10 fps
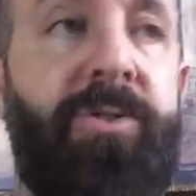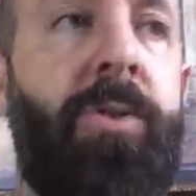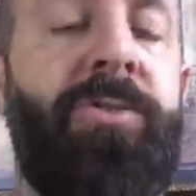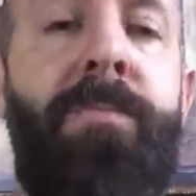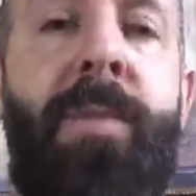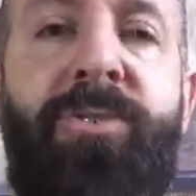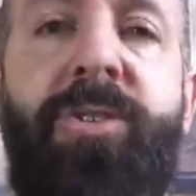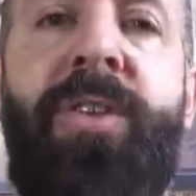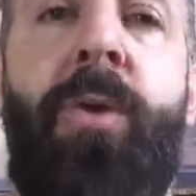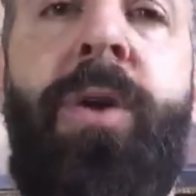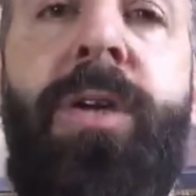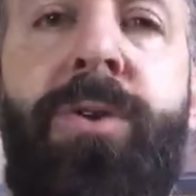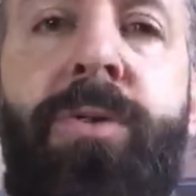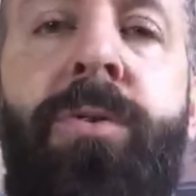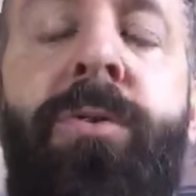Those are metrics that we
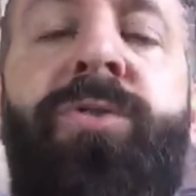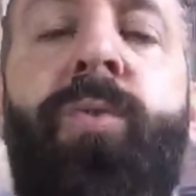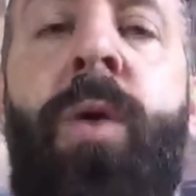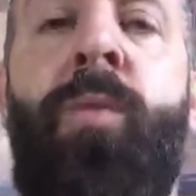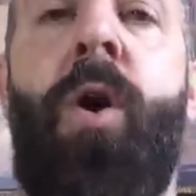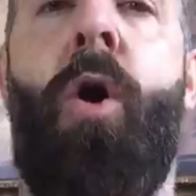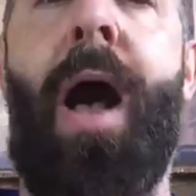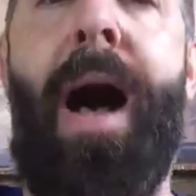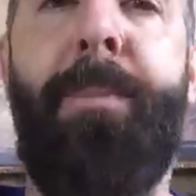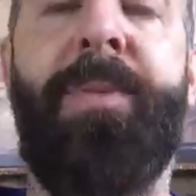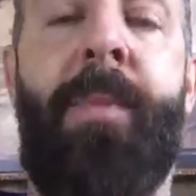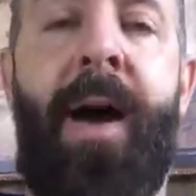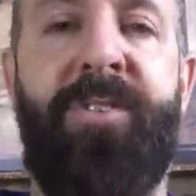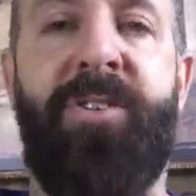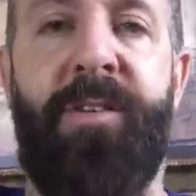use when we are
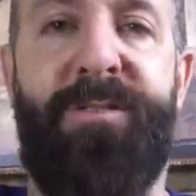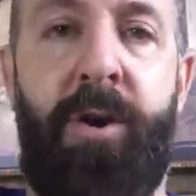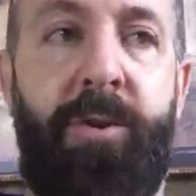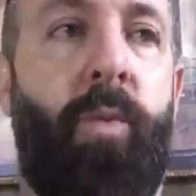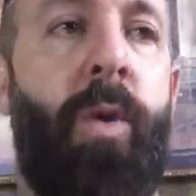optimizing the funnel,